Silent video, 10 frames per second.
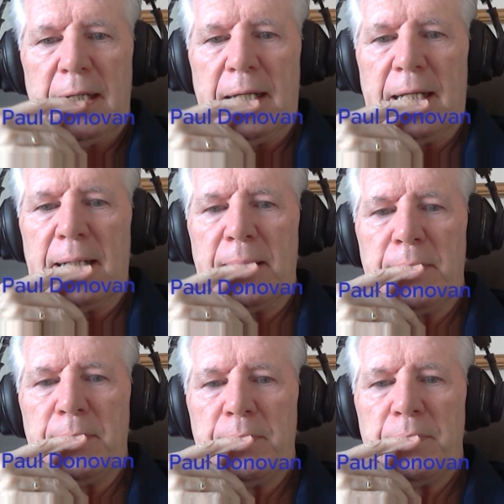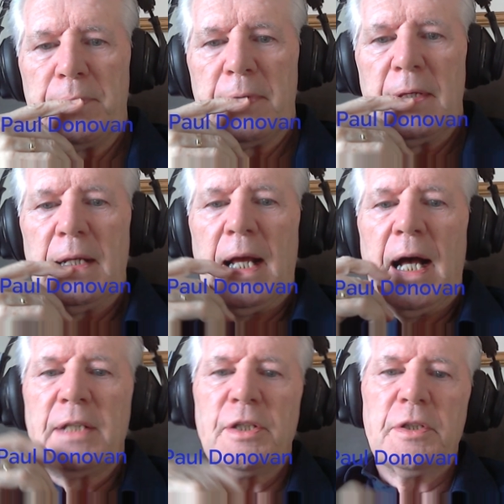And
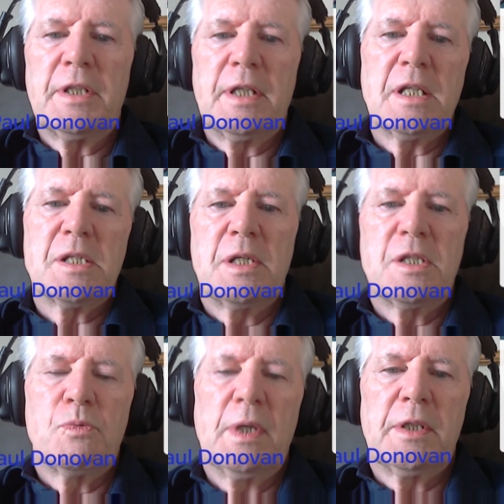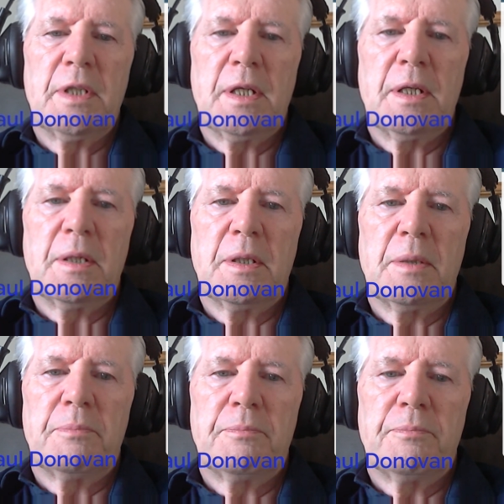the other thing is whether
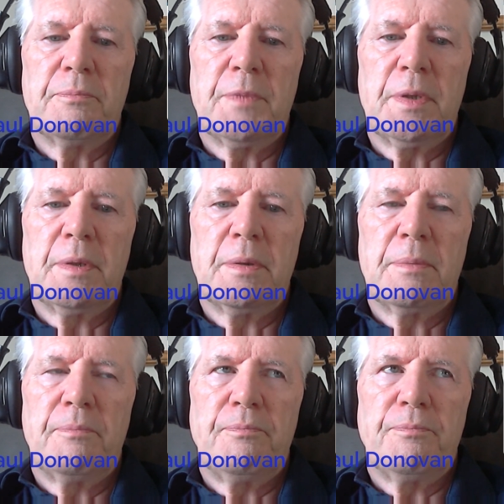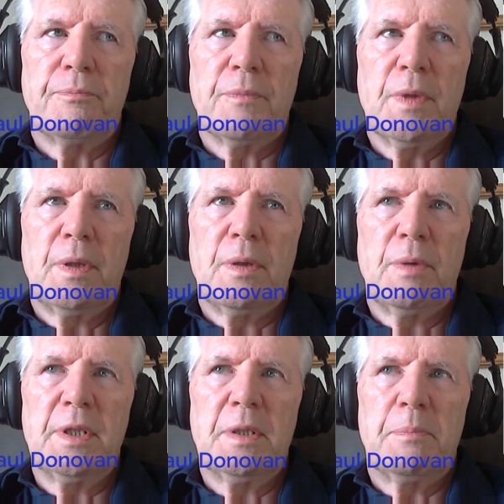
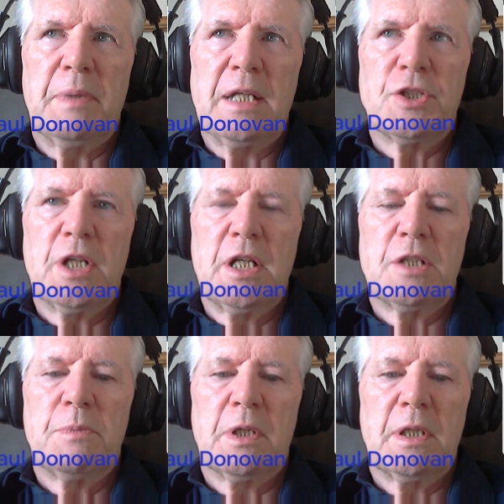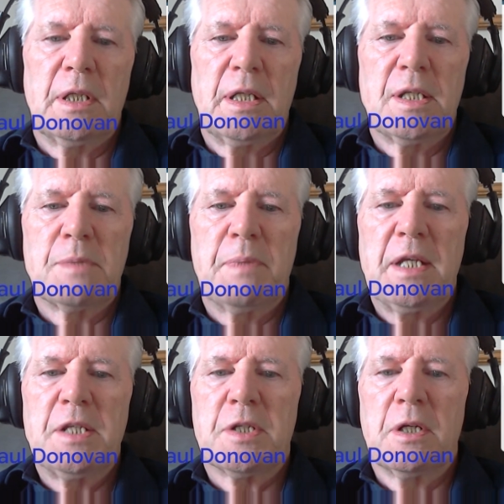the plan change model is
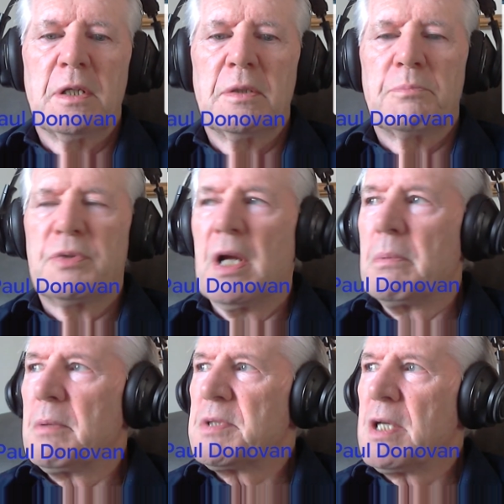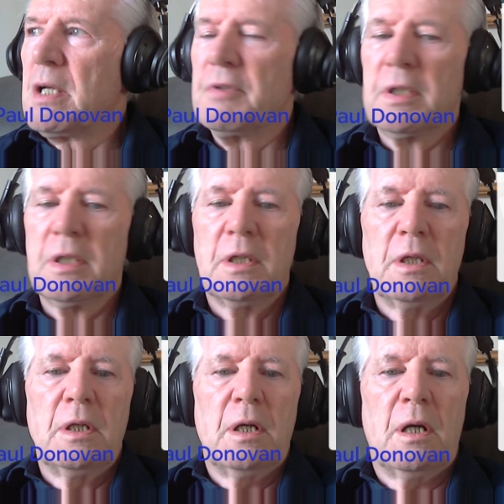based on problem solving
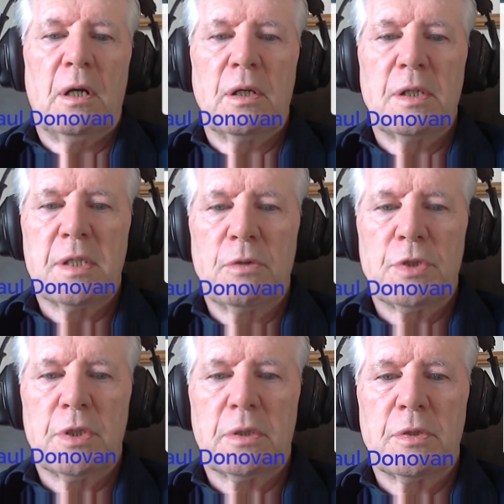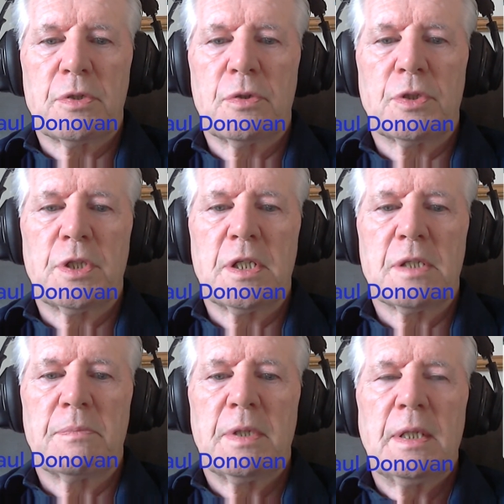or social
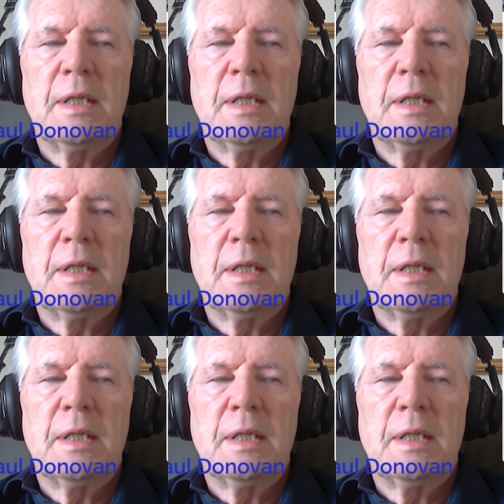constructionism.